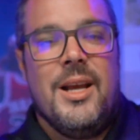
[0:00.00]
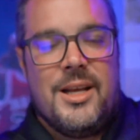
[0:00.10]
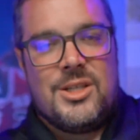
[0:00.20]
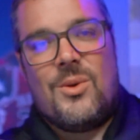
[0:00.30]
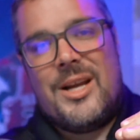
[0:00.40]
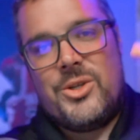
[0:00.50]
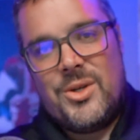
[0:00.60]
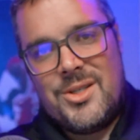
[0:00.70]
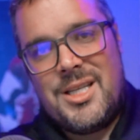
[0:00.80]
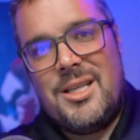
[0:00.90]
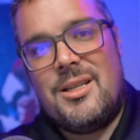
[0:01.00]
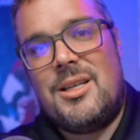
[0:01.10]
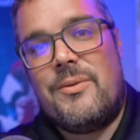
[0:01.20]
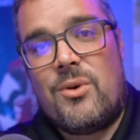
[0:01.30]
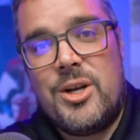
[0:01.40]
And so as you can see, the
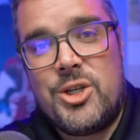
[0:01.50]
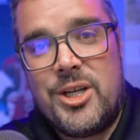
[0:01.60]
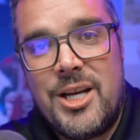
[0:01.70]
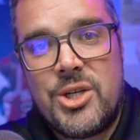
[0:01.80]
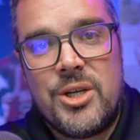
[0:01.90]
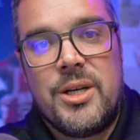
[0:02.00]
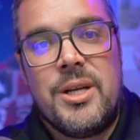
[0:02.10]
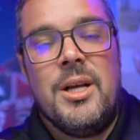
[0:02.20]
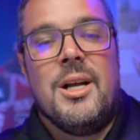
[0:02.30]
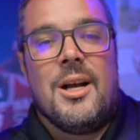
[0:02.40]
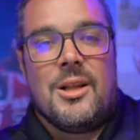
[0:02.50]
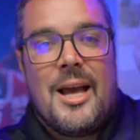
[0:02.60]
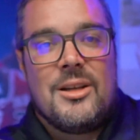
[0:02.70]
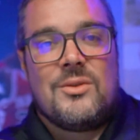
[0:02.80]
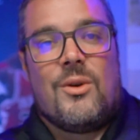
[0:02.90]
differentiation
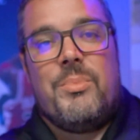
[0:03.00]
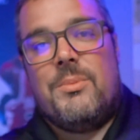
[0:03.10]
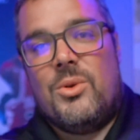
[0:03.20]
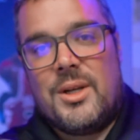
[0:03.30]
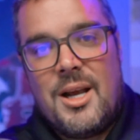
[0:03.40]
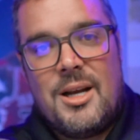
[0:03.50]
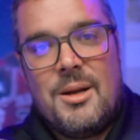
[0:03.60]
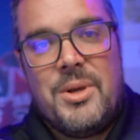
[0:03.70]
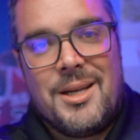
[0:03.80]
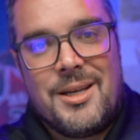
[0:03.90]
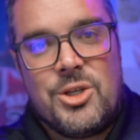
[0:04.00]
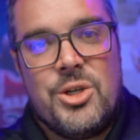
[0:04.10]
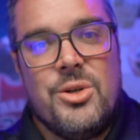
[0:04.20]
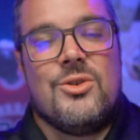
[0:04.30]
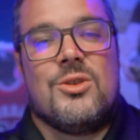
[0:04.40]
allows for people to kind of pick and
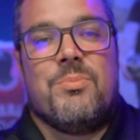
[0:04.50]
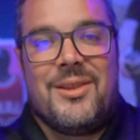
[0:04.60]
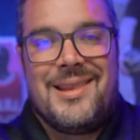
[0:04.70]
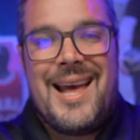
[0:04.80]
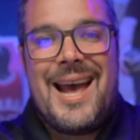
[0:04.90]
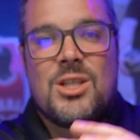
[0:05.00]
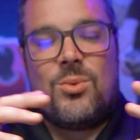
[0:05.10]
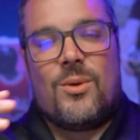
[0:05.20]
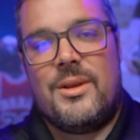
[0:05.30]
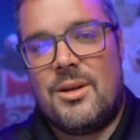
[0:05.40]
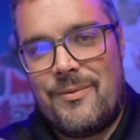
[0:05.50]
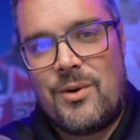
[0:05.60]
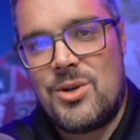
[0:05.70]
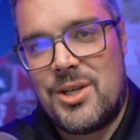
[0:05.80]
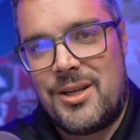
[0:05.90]
choose, but that's where the
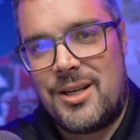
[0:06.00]
diversity